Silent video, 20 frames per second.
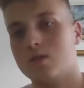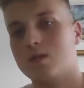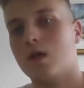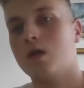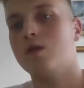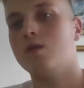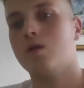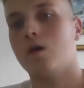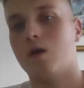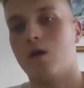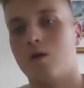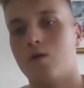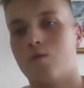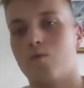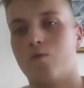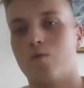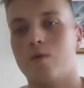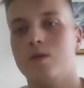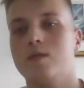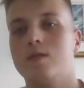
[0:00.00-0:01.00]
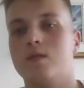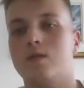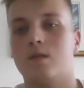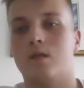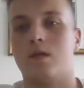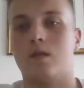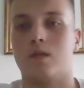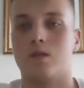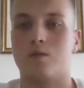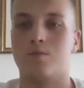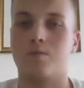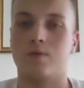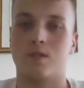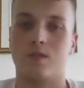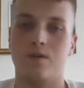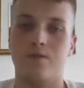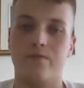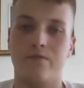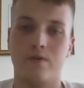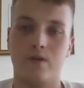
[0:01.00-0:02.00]
that are written in a
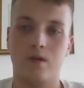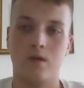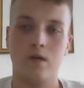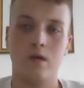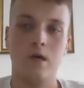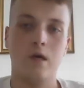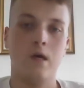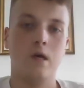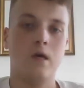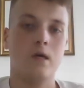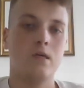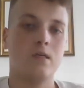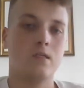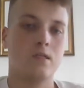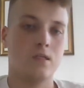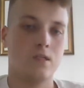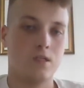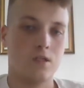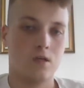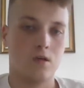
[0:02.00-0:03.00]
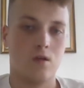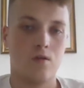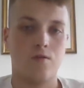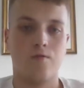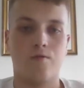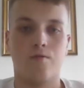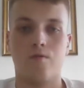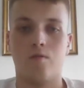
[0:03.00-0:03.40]
specific syntactical